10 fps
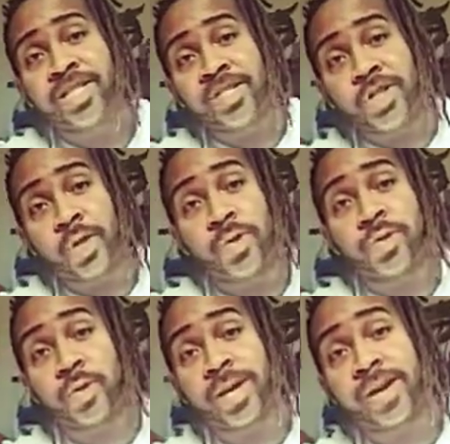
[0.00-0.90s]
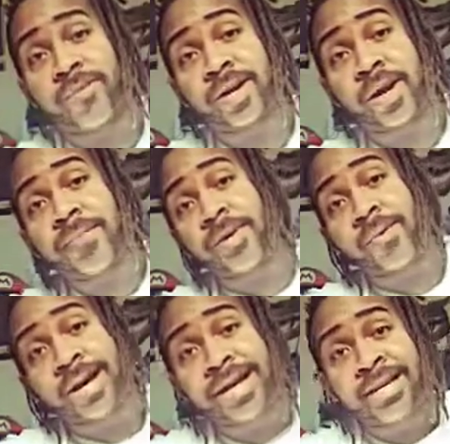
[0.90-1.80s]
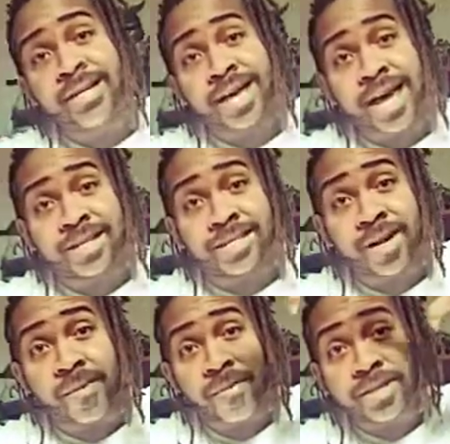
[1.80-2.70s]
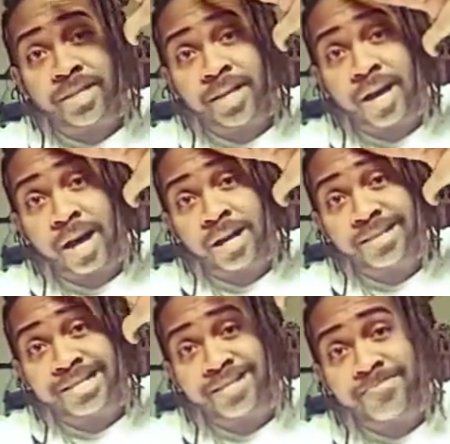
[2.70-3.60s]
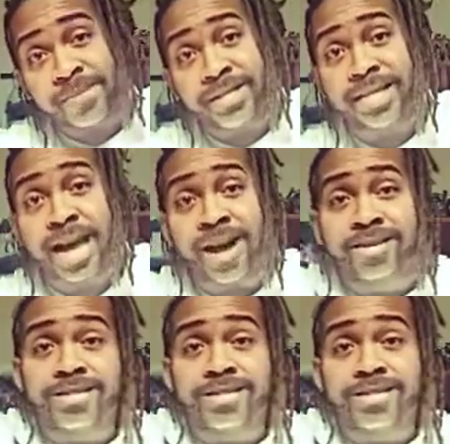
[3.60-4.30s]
381 coming your way. I'll see you when I see y'all. Peace out.